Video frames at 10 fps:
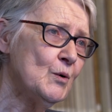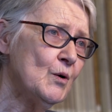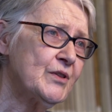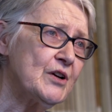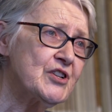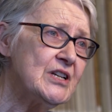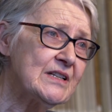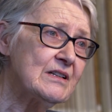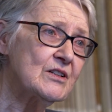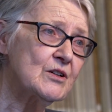although
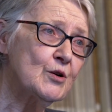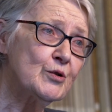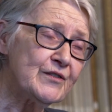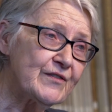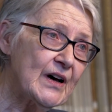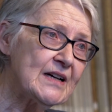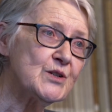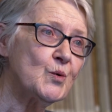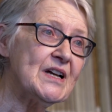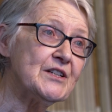she couldn't find
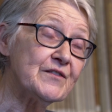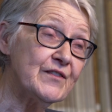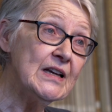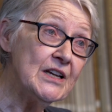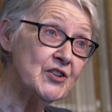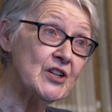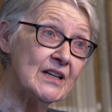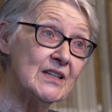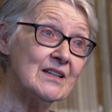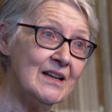a way to finish
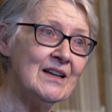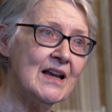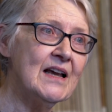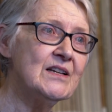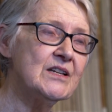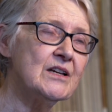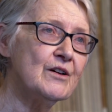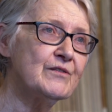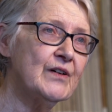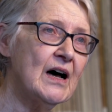it in
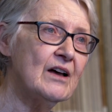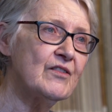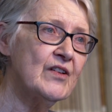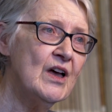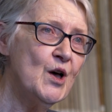1805,